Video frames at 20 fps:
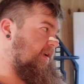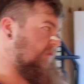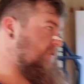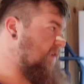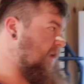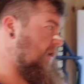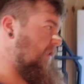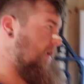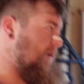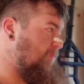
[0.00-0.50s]

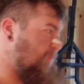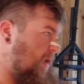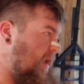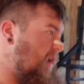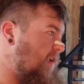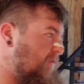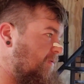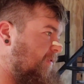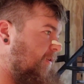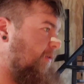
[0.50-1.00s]
not like
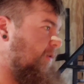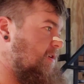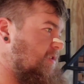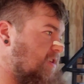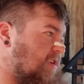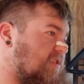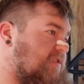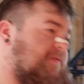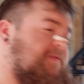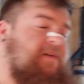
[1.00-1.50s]
painful, it
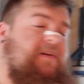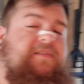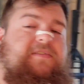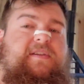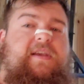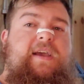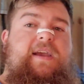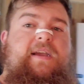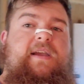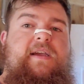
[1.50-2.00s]
just feels
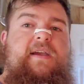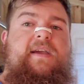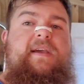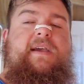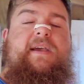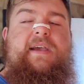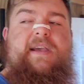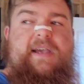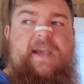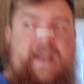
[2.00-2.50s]
like
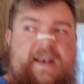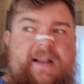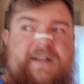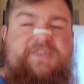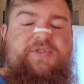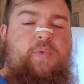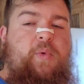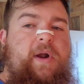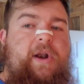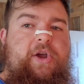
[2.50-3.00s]
it
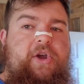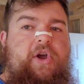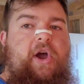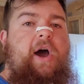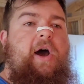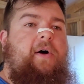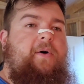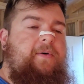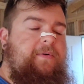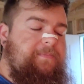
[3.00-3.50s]
doesn't want to
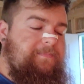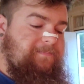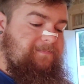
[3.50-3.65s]
go.